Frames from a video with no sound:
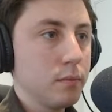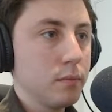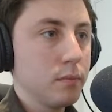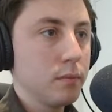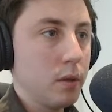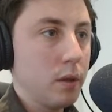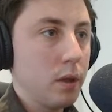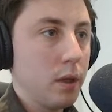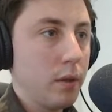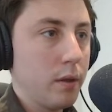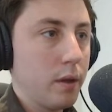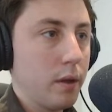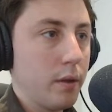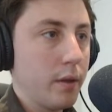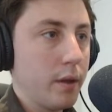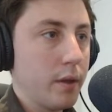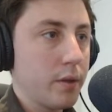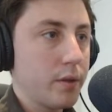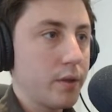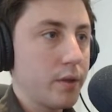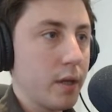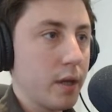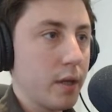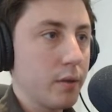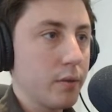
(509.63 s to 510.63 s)
And then
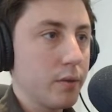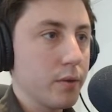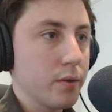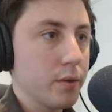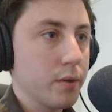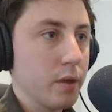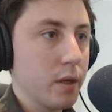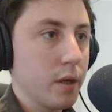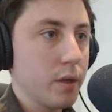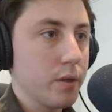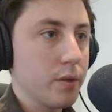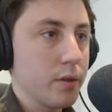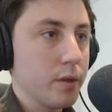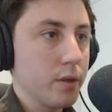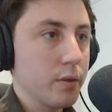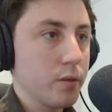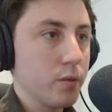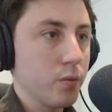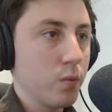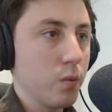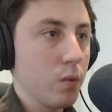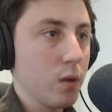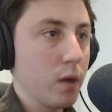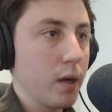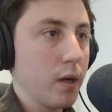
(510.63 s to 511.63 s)
this sounds nice as
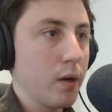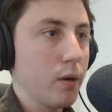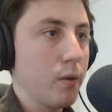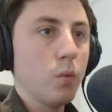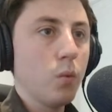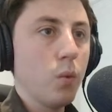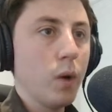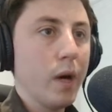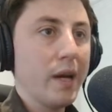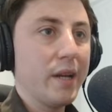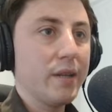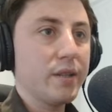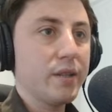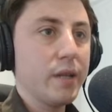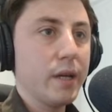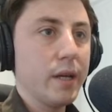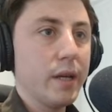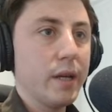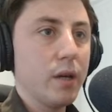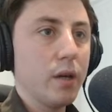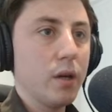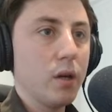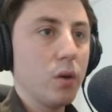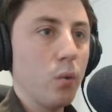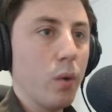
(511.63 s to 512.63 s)
well. Where does
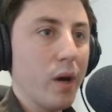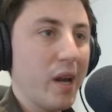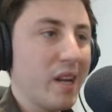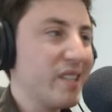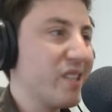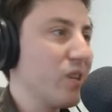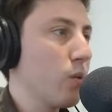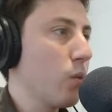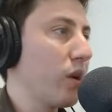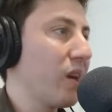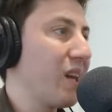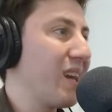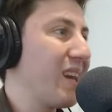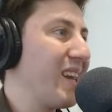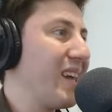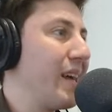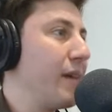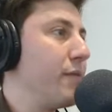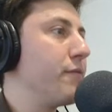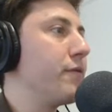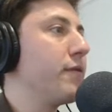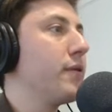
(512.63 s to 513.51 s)
it want to live?